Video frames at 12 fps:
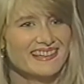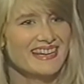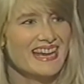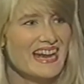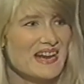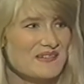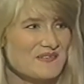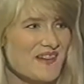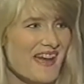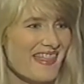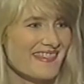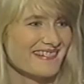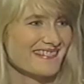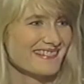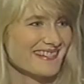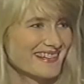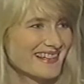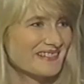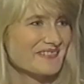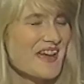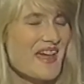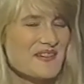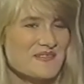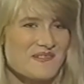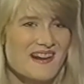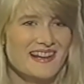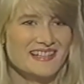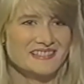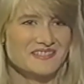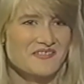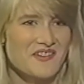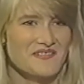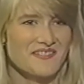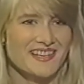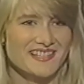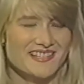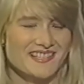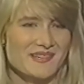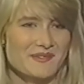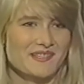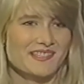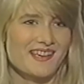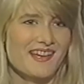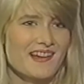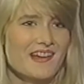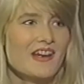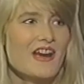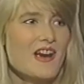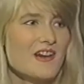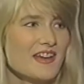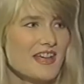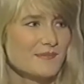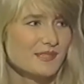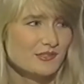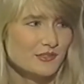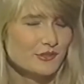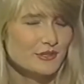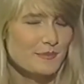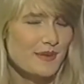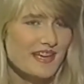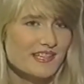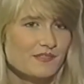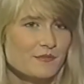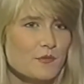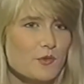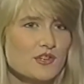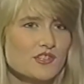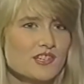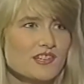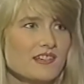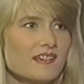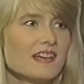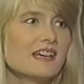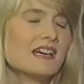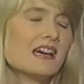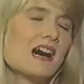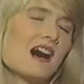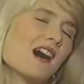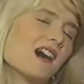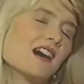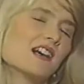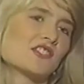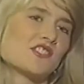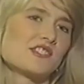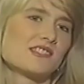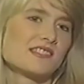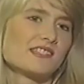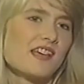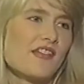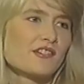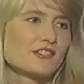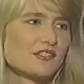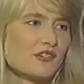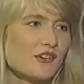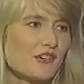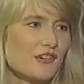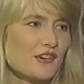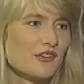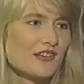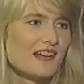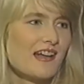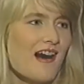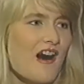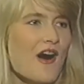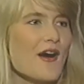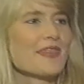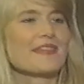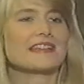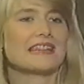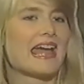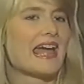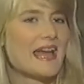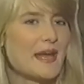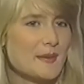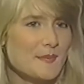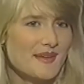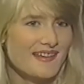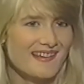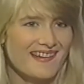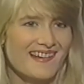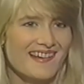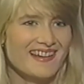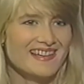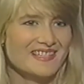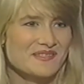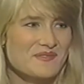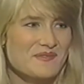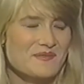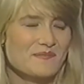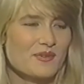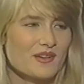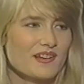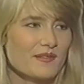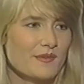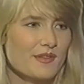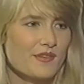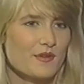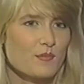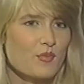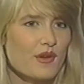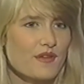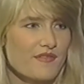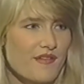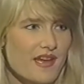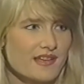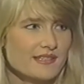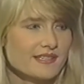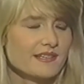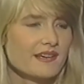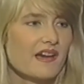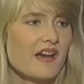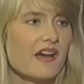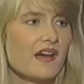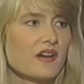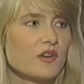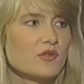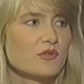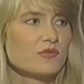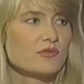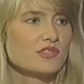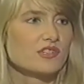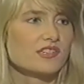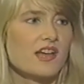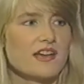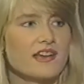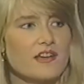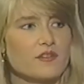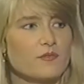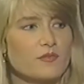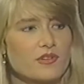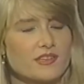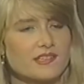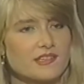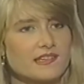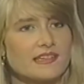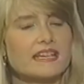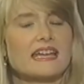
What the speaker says: Yeah, rather wild and vivacious, I would say. Her name is Lula Pace Fortune. She's a Southern girl on the lam, as we would put it, with her boyfriend, who's just gotten out of prison.